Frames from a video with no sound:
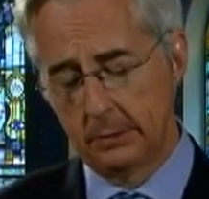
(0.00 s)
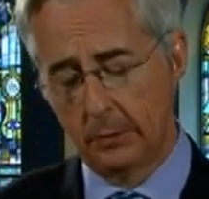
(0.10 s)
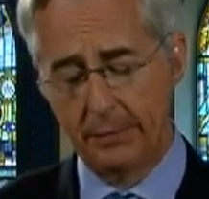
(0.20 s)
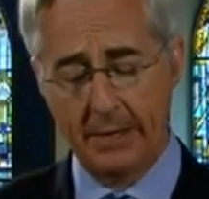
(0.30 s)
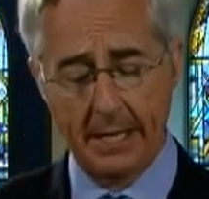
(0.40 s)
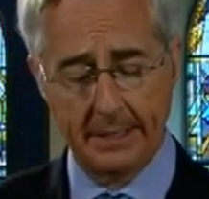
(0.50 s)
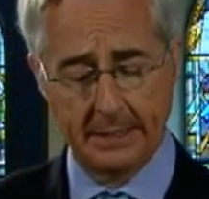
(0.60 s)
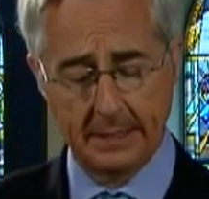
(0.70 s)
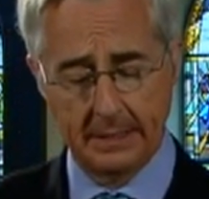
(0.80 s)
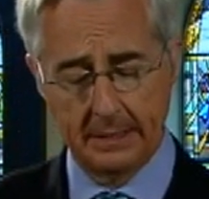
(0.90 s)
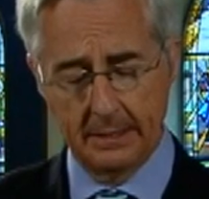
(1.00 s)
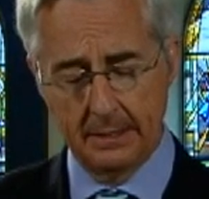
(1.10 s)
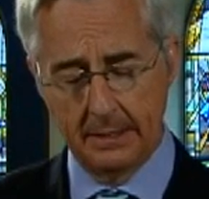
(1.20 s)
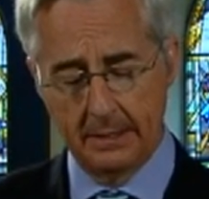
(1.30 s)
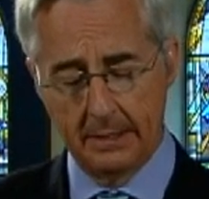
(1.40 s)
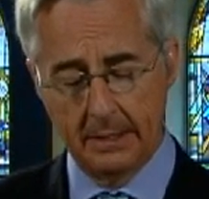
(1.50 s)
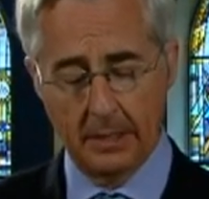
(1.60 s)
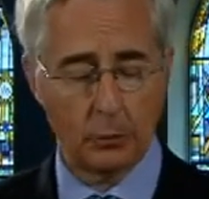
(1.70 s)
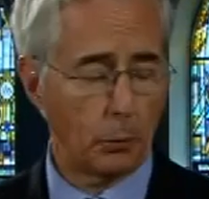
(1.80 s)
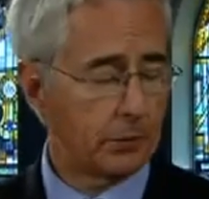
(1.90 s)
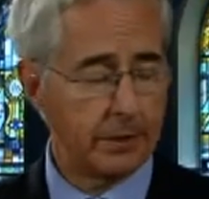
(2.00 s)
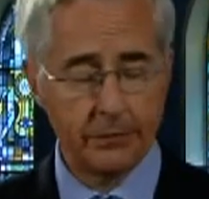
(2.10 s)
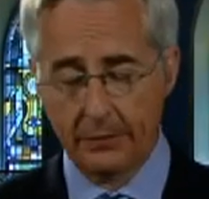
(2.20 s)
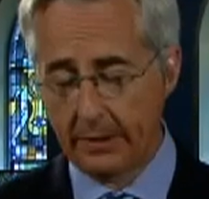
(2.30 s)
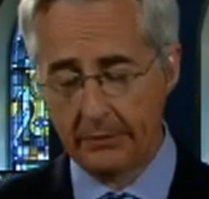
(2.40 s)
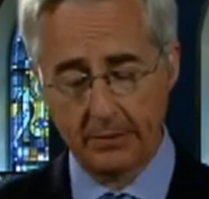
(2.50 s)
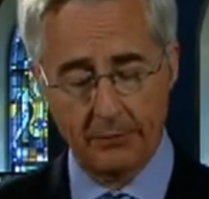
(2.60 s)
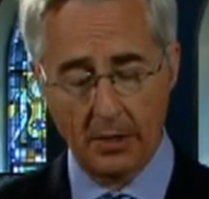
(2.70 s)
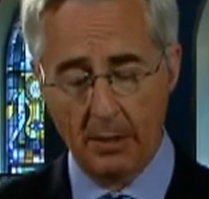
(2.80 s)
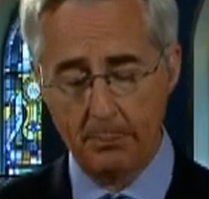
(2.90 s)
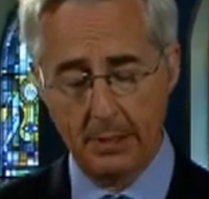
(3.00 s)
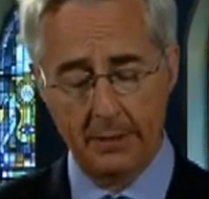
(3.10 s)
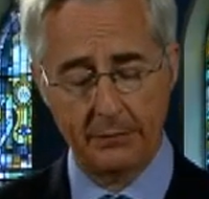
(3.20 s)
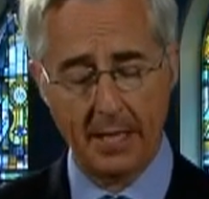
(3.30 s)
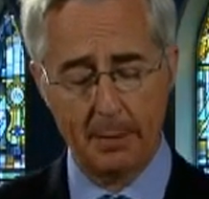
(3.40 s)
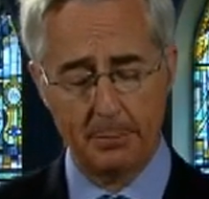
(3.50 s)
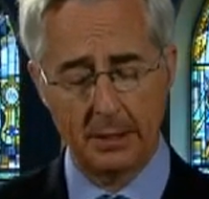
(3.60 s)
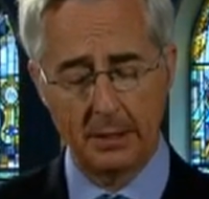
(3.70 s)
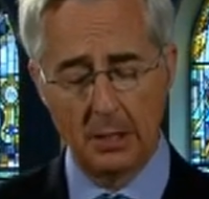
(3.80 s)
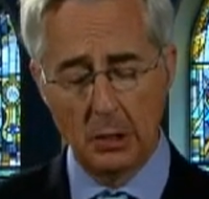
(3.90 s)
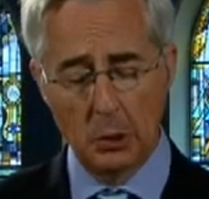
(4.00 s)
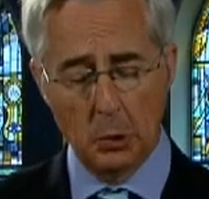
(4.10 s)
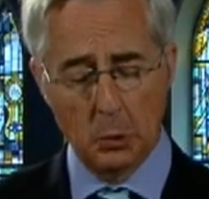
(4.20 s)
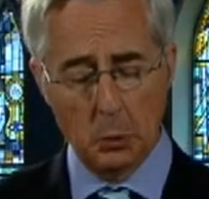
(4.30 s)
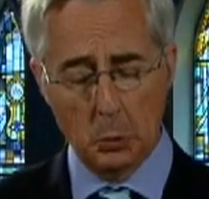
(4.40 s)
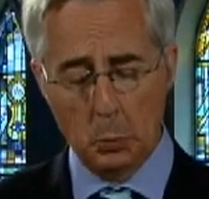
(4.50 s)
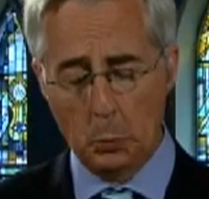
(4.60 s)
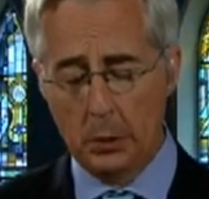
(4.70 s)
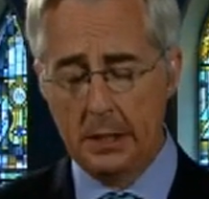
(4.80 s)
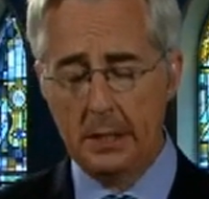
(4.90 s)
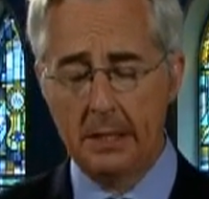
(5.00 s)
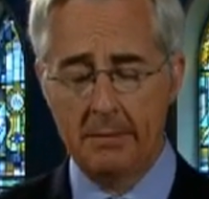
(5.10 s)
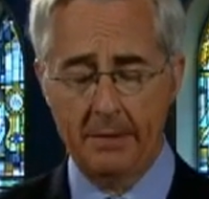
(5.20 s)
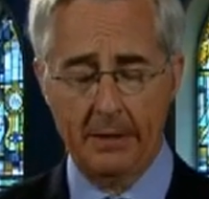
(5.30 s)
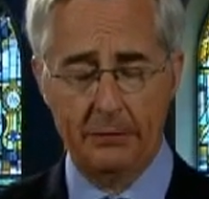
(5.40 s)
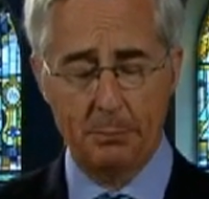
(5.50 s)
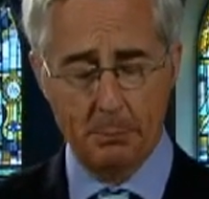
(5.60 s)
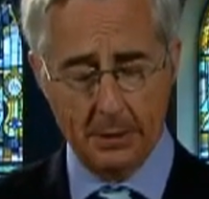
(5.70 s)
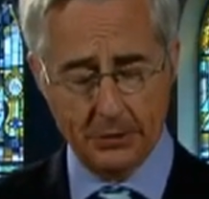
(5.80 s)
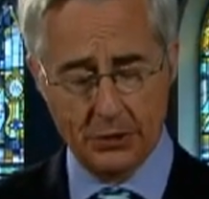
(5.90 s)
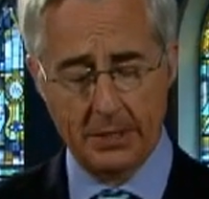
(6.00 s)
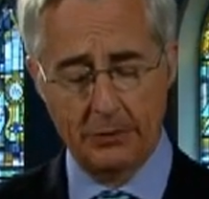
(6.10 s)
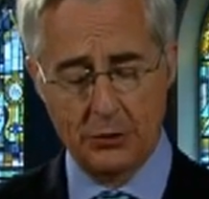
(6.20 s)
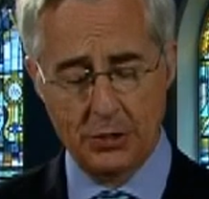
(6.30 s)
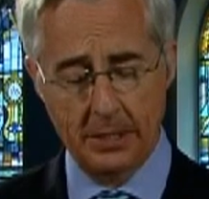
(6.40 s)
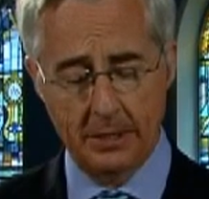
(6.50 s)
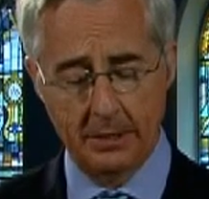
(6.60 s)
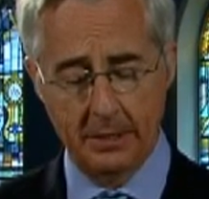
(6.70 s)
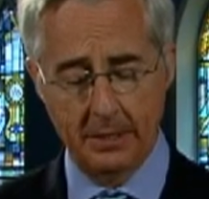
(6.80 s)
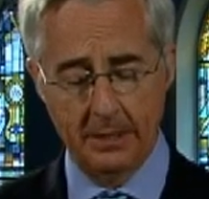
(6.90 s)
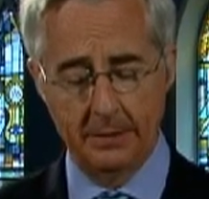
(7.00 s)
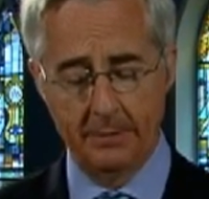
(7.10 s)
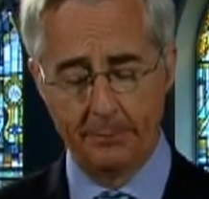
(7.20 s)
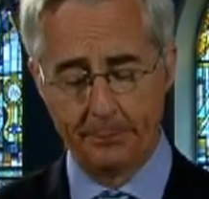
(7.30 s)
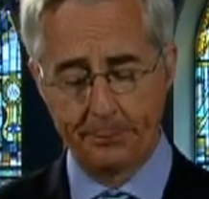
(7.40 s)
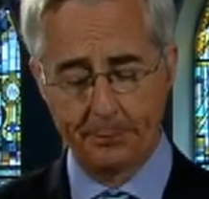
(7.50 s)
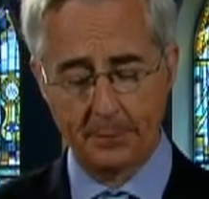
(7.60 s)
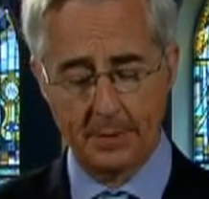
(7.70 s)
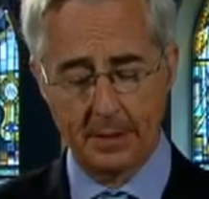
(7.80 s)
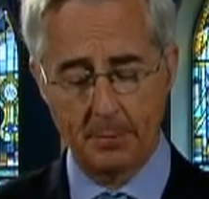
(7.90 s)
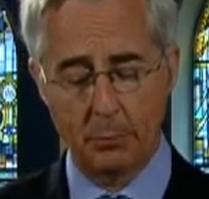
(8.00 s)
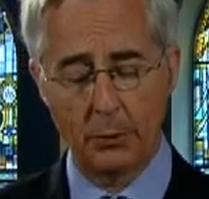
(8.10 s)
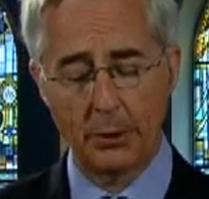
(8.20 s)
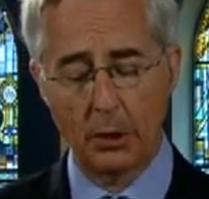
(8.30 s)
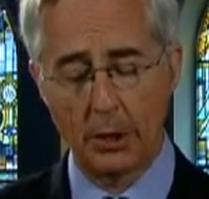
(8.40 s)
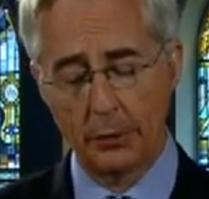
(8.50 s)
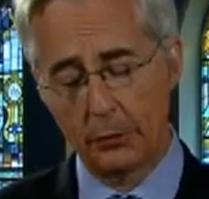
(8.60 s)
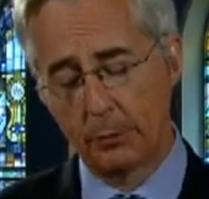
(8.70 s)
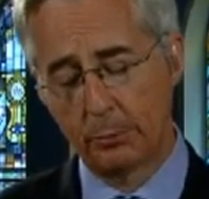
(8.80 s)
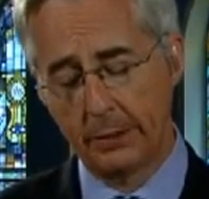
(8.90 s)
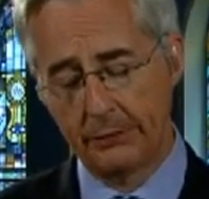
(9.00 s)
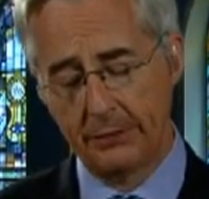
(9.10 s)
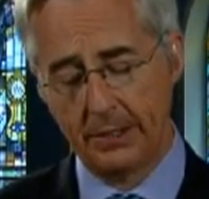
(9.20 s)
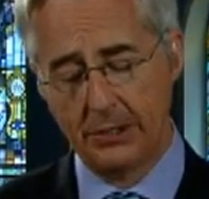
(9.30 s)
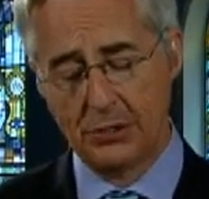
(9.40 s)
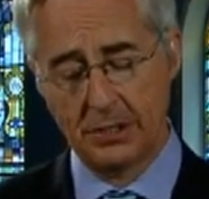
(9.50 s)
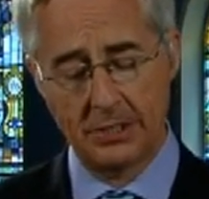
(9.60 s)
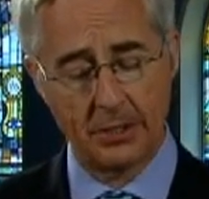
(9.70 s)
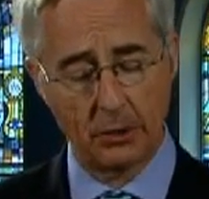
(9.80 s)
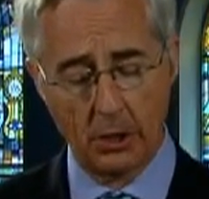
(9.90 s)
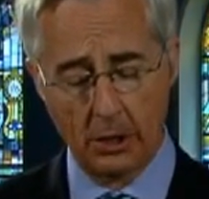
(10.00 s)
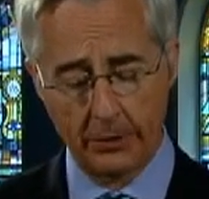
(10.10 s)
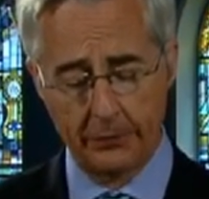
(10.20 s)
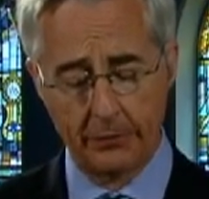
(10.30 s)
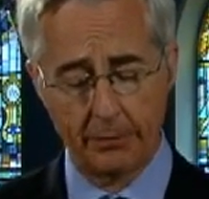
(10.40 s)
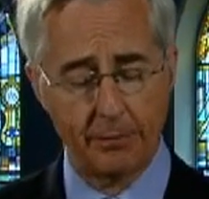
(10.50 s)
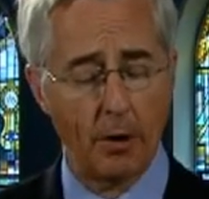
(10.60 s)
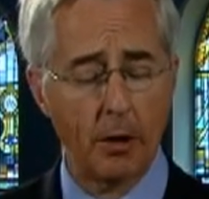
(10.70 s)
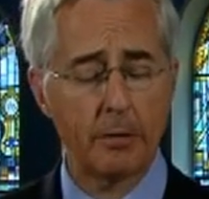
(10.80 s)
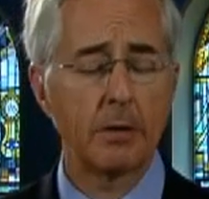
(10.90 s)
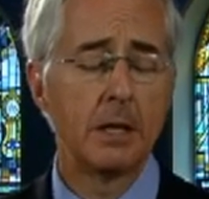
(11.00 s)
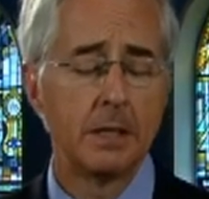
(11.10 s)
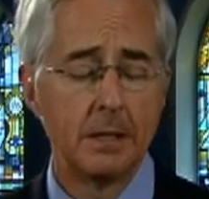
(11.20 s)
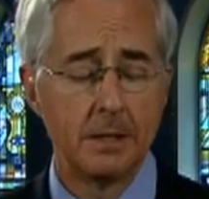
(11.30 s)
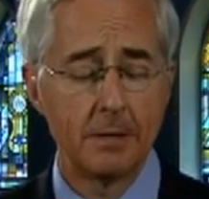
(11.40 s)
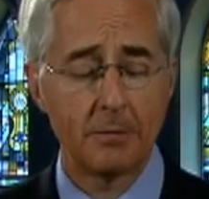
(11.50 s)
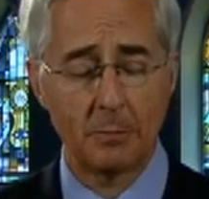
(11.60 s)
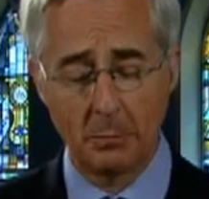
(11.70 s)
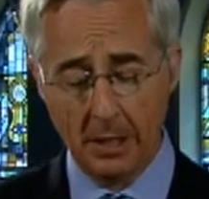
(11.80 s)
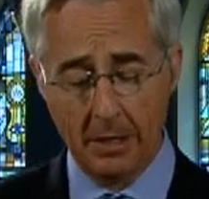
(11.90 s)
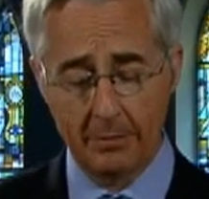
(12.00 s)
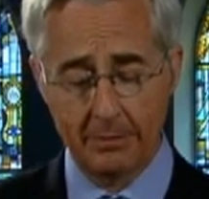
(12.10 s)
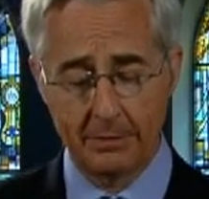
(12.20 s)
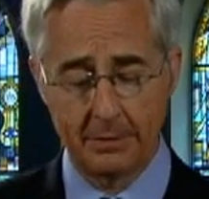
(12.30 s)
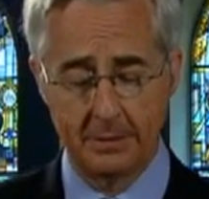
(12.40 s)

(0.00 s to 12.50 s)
or vanity. And Lord, these things have not made us happy. We invest much energy in, in, in putting on a good presentation, and yet our hearts are far from love,